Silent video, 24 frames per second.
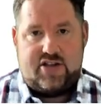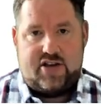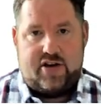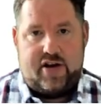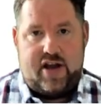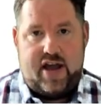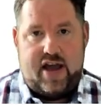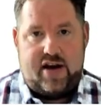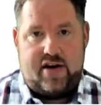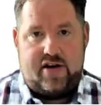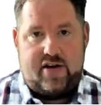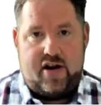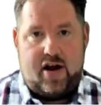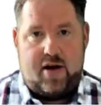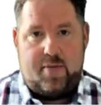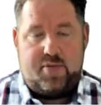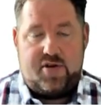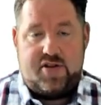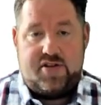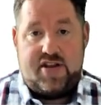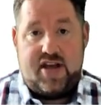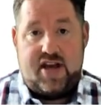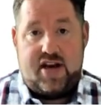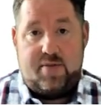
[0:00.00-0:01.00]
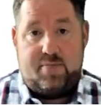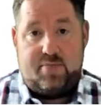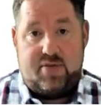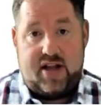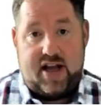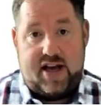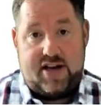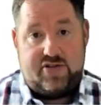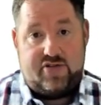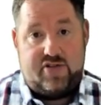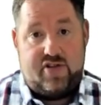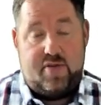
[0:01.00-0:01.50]
are added up and then
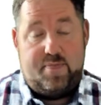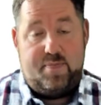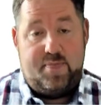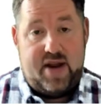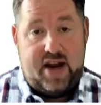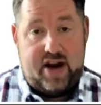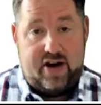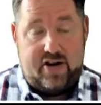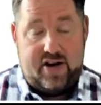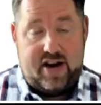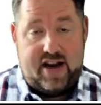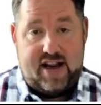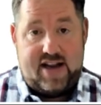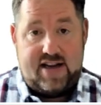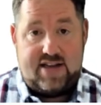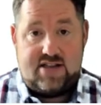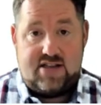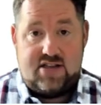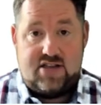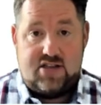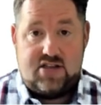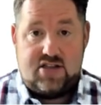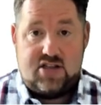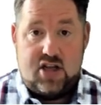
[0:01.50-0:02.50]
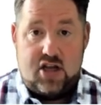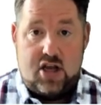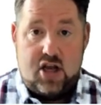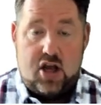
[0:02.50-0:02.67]
applied to the parent ASINs,